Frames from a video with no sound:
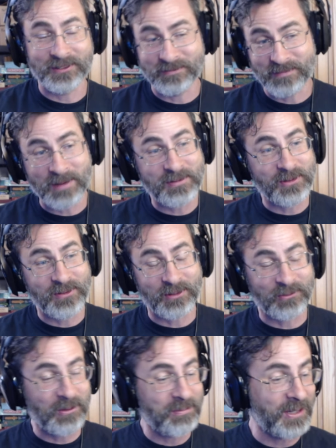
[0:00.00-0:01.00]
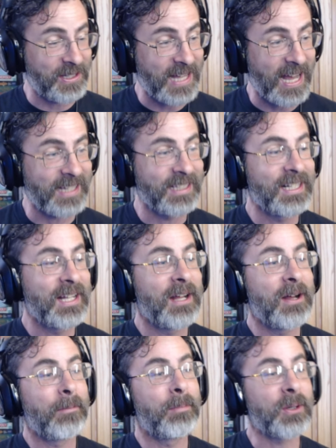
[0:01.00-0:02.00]
Maybe you want to roleplay that,
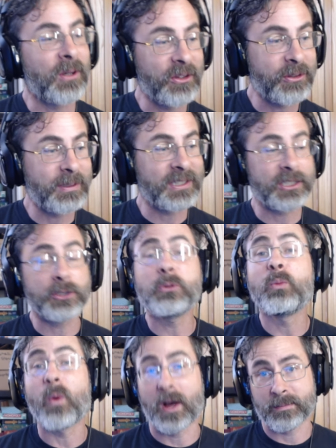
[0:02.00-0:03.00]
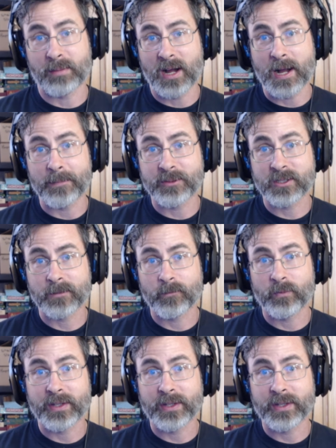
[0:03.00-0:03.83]
but ultimately you want pops.